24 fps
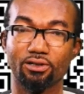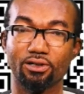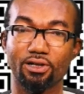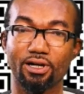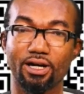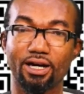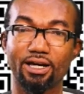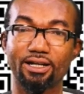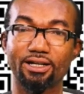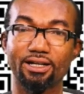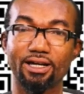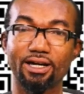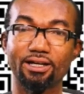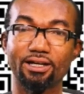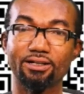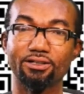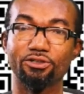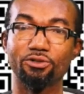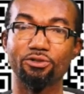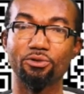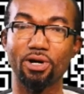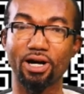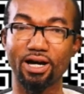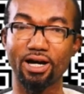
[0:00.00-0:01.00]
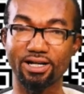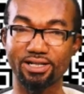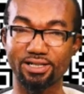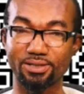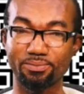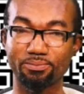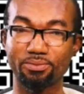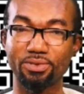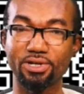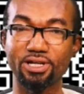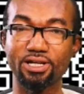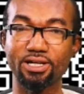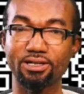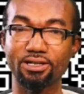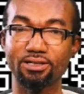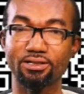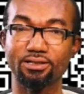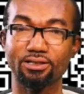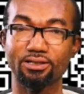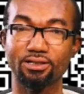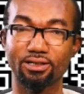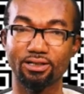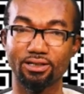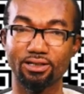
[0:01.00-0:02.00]
and then you explain
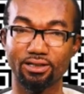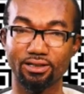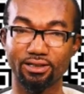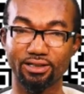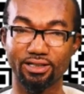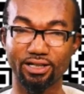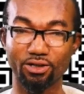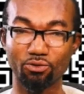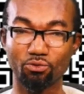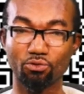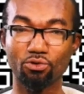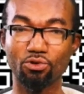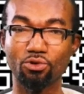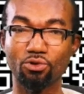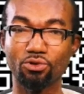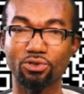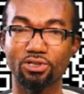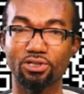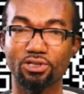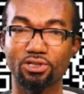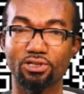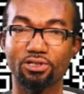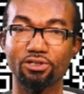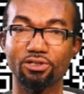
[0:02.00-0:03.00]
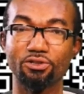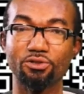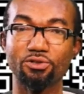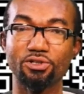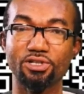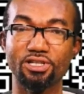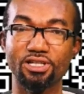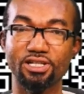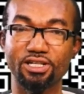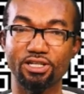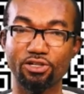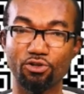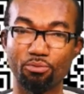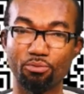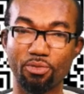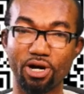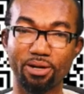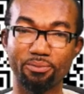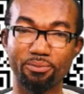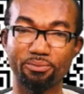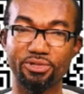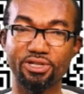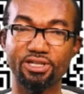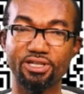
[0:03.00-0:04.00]
the growth using
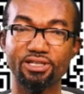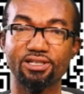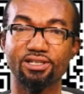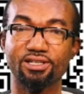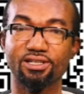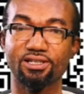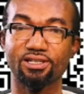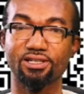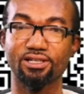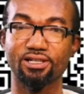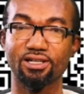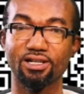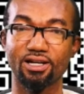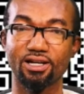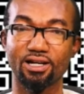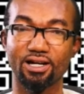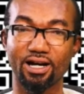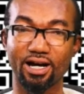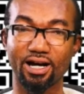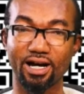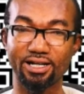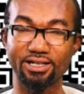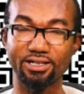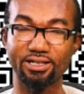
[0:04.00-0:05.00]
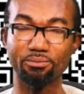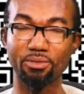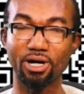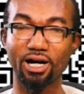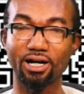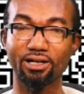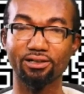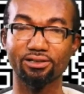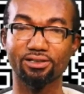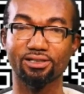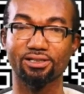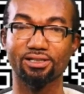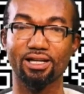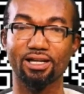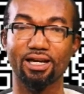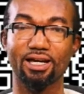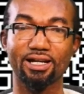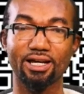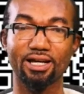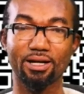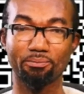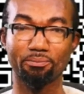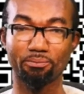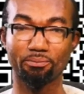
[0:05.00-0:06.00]
human beings, animals,
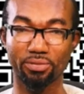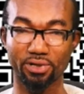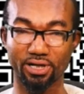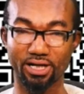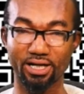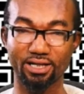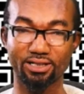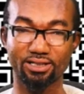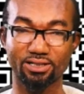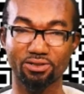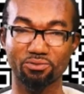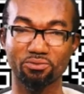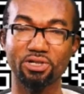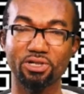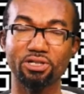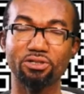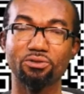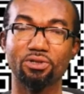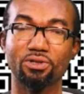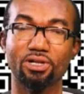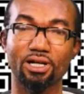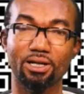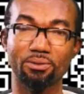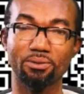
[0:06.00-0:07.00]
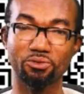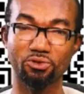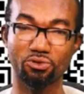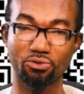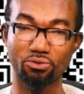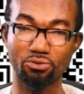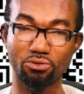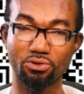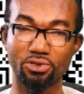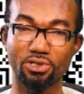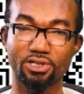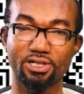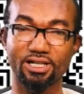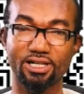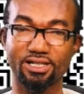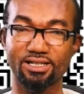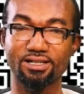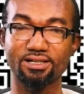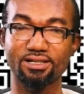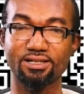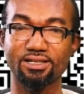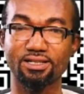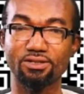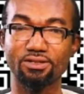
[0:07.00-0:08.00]
and then plants. When you come to the
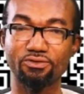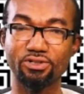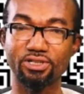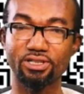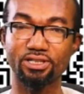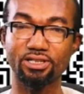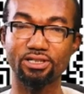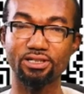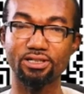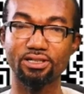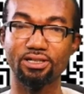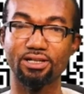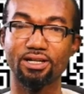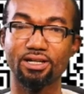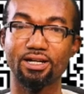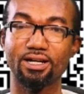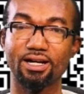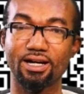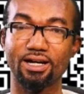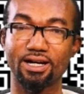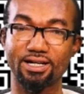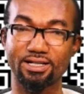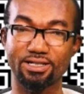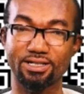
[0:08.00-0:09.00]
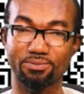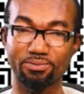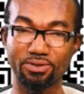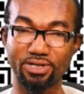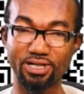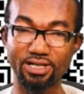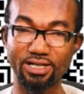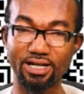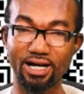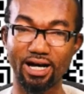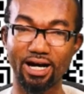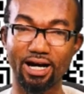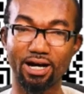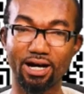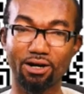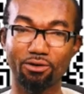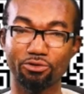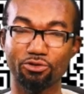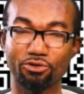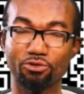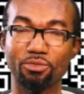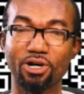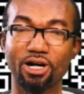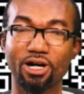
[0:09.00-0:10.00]
sensitivity, explain how
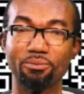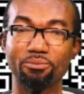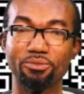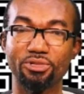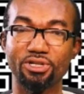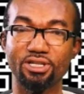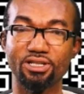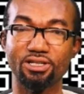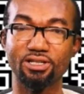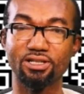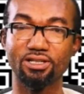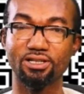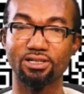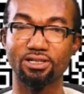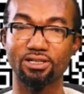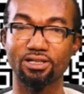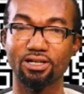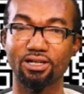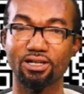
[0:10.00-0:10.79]
human beings